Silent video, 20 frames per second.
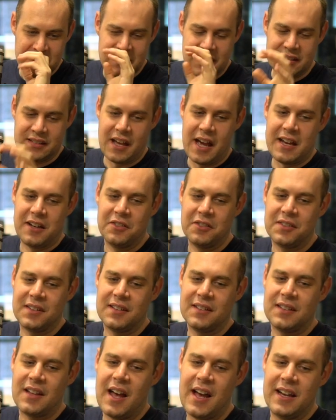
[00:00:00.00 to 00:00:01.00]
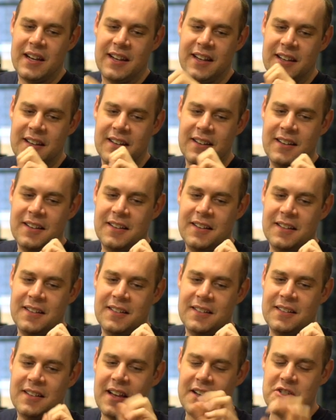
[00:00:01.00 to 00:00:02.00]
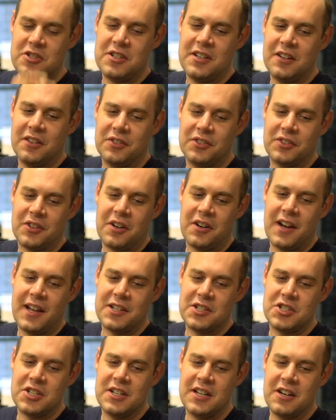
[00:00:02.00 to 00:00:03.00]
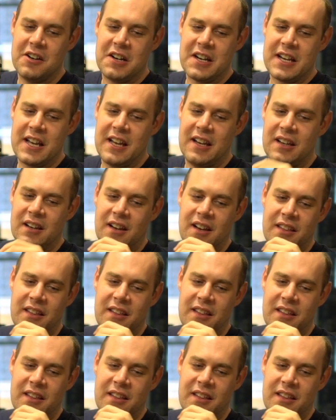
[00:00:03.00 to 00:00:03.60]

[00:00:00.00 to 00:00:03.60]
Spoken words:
designers design it, engineers start engineering it,